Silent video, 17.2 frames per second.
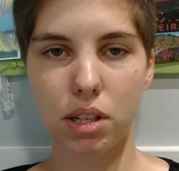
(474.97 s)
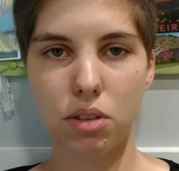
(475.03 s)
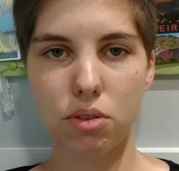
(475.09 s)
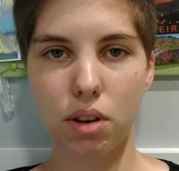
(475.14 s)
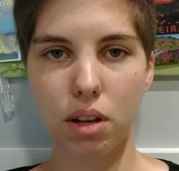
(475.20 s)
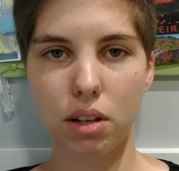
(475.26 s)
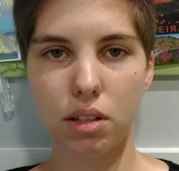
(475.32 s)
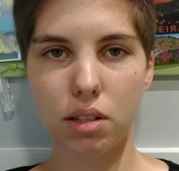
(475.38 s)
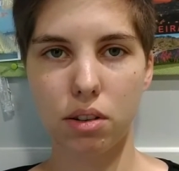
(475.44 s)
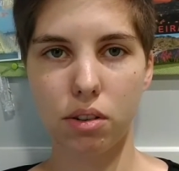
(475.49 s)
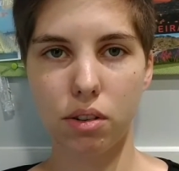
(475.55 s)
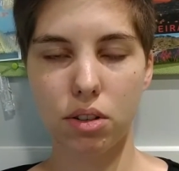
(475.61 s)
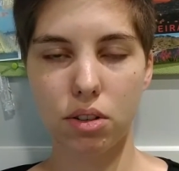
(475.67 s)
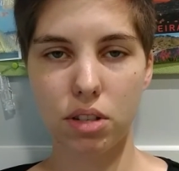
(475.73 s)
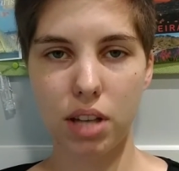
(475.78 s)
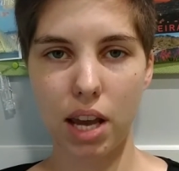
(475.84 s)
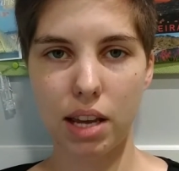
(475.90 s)
trend is going
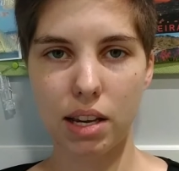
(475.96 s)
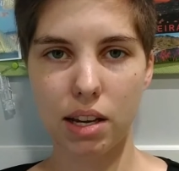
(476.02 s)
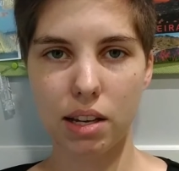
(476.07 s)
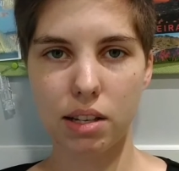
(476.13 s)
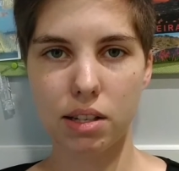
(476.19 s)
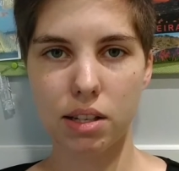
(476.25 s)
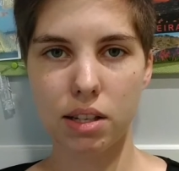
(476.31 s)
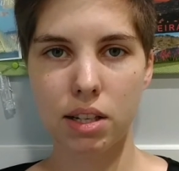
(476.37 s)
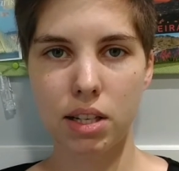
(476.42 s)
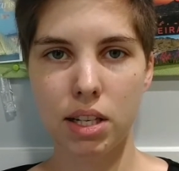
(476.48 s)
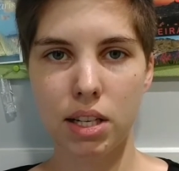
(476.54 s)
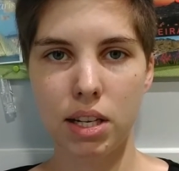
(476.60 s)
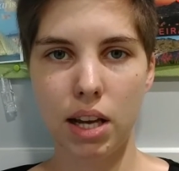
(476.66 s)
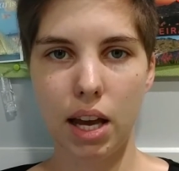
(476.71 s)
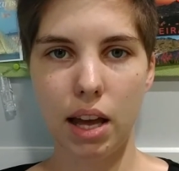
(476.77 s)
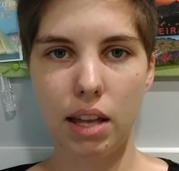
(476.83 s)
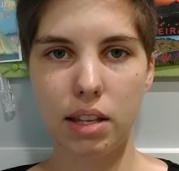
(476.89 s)
to take us
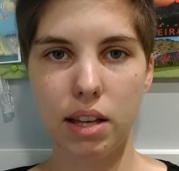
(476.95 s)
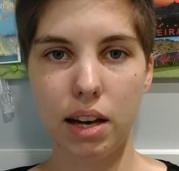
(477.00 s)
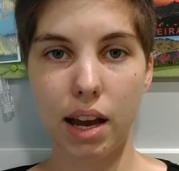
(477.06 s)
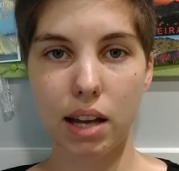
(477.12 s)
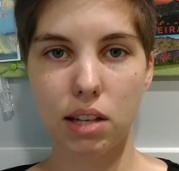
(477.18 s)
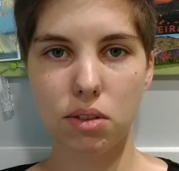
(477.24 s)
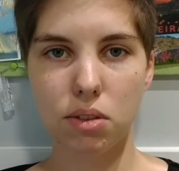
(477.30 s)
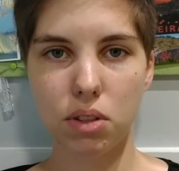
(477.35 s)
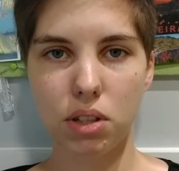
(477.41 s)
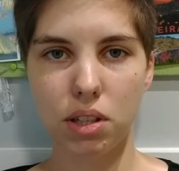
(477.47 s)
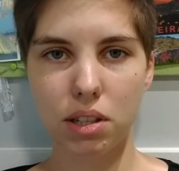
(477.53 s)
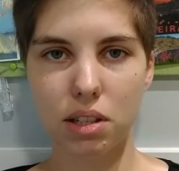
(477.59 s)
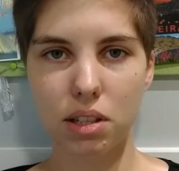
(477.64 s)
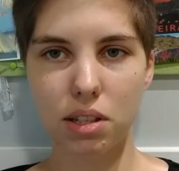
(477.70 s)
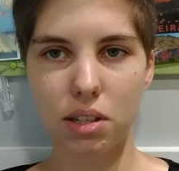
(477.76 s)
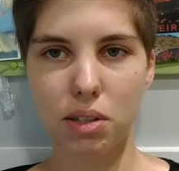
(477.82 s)
in the next few years.